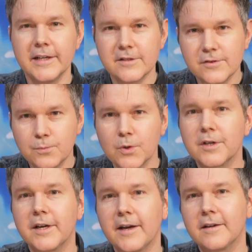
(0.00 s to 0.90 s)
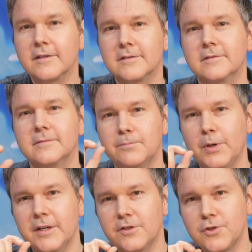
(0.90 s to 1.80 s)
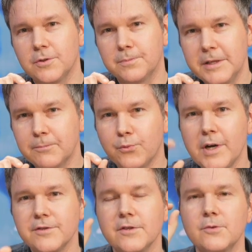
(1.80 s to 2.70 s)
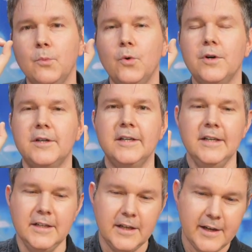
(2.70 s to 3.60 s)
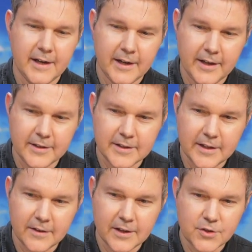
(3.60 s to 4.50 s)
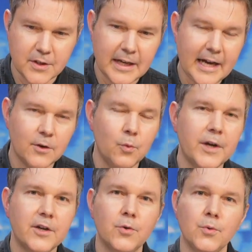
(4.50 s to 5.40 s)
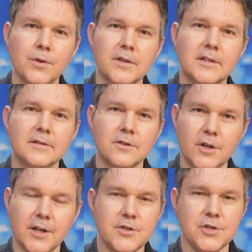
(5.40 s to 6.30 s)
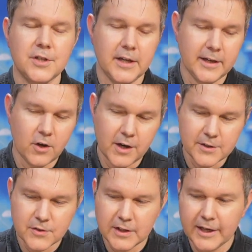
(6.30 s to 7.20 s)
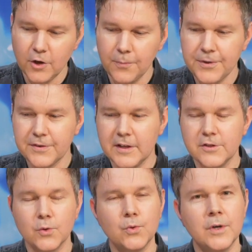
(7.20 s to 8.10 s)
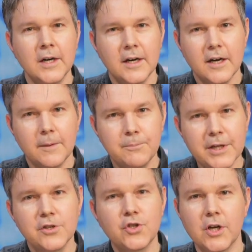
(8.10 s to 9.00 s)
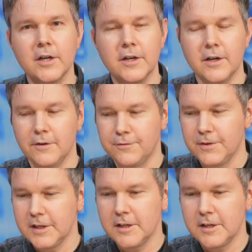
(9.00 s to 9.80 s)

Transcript: it's working, but it should impress us more, and they should have had a way cooler launch. And honestly, I hope that they do a big chunk of,